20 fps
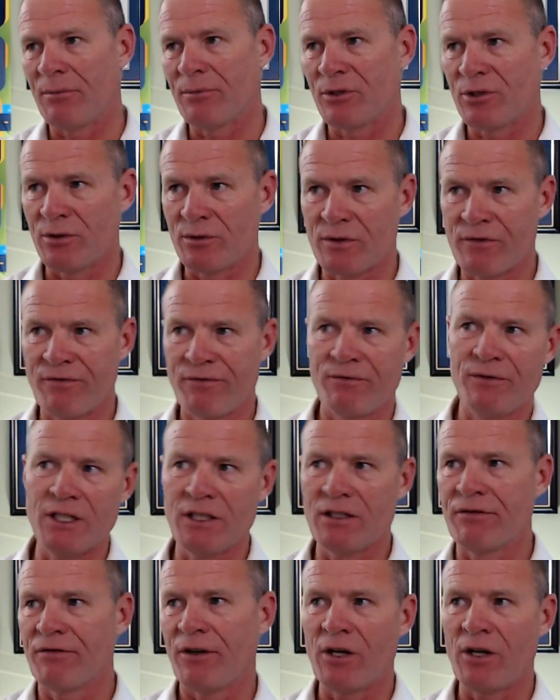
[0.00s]
but you need
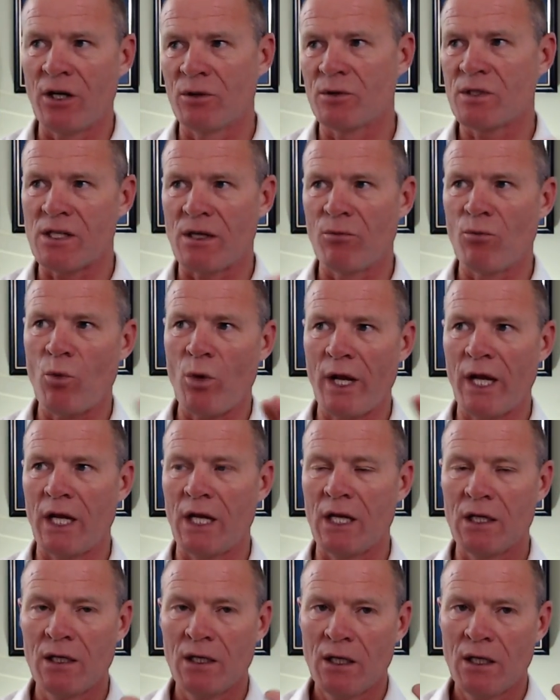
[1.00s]
to figure out some
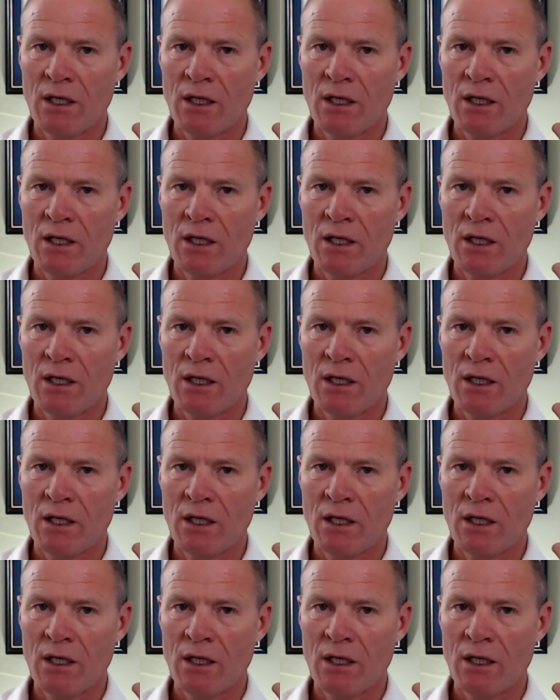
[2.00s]
way